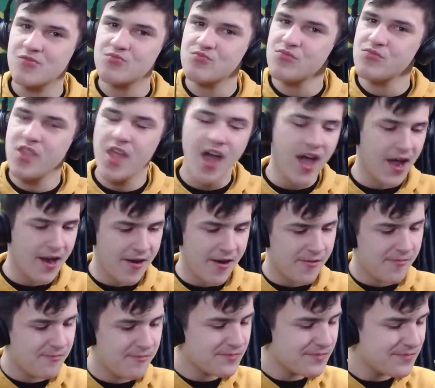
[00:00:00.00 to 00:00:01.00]
Nah.
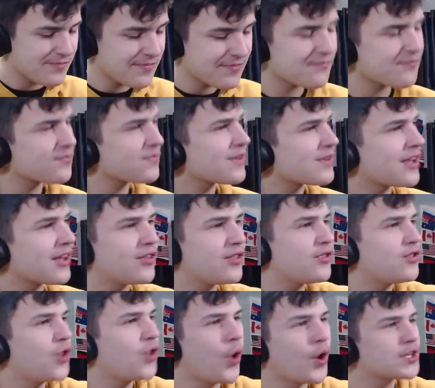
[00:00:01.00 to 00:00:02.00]

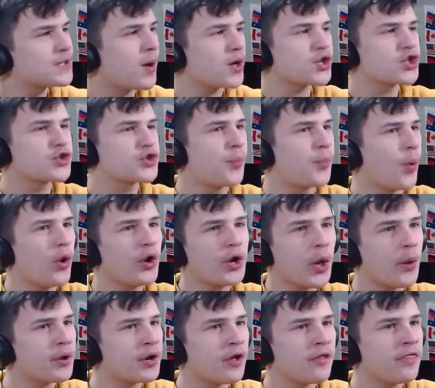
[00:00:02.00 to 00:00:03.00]
Not as much sport
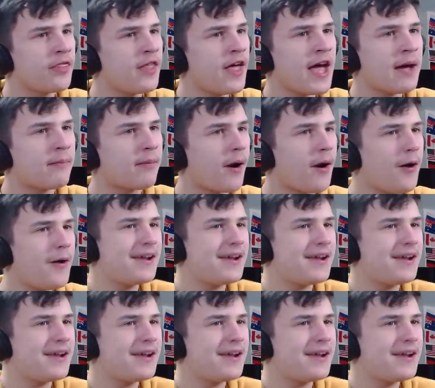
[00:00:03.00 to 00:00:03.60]
going on there, bro.